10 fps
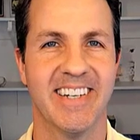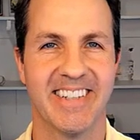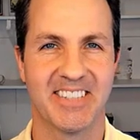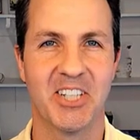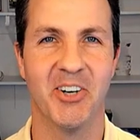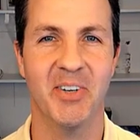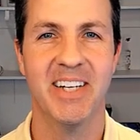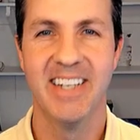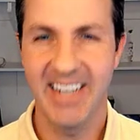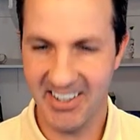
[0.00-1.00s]
So
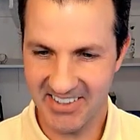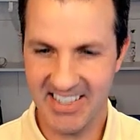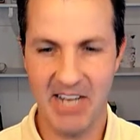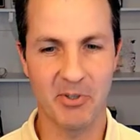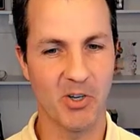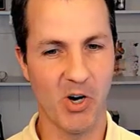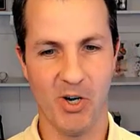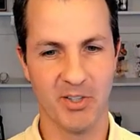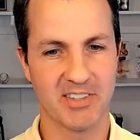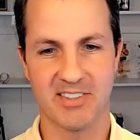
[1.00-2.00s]
I like to have it
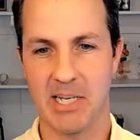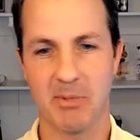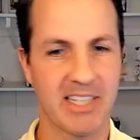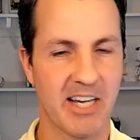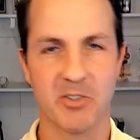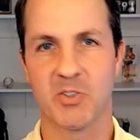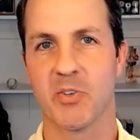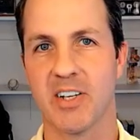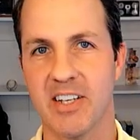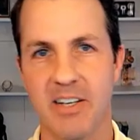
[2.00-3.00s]
all in the same account so
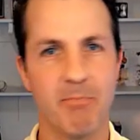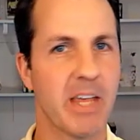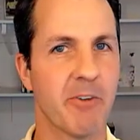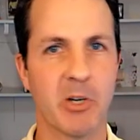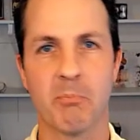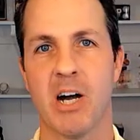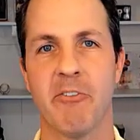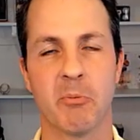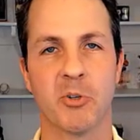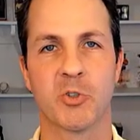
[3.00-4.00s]
that every
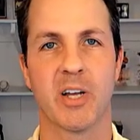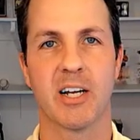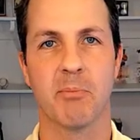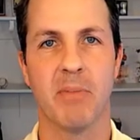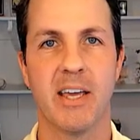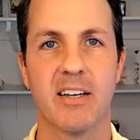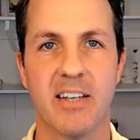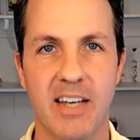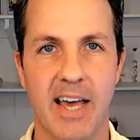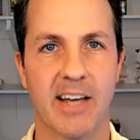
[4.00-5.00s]
profitable trade I make
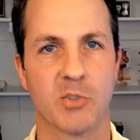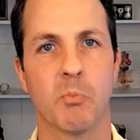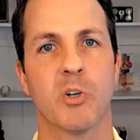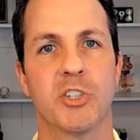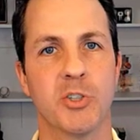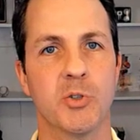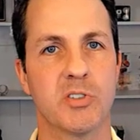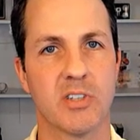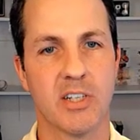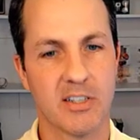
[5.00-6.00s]
adds more
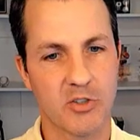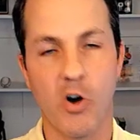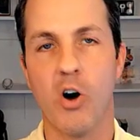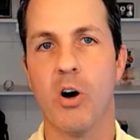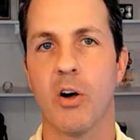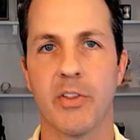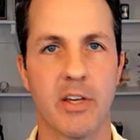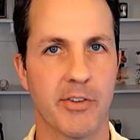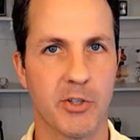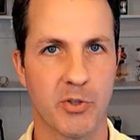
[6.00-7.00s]
juice to all the
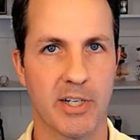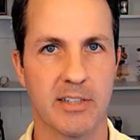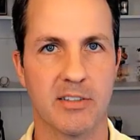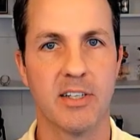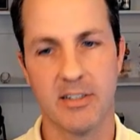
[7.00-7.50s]
other trades,